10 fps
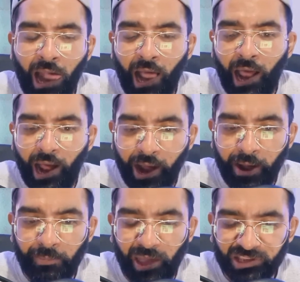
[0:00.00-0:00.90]

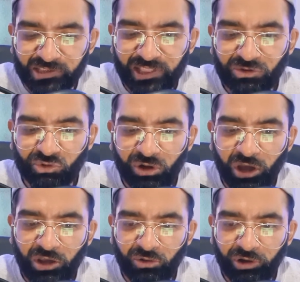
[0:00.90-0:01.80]
And he's less
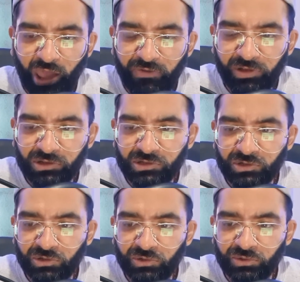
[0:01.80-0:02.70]
reliant on having
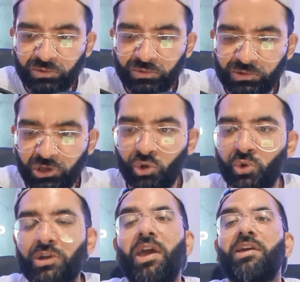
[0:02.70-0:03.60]
to
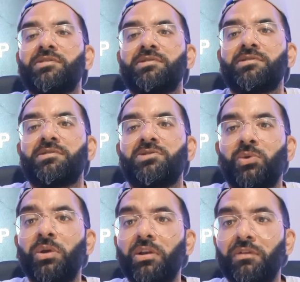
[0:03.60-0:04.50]
secure guests
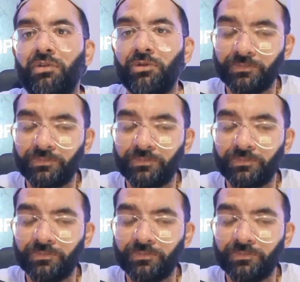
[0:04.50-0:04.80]
to interview.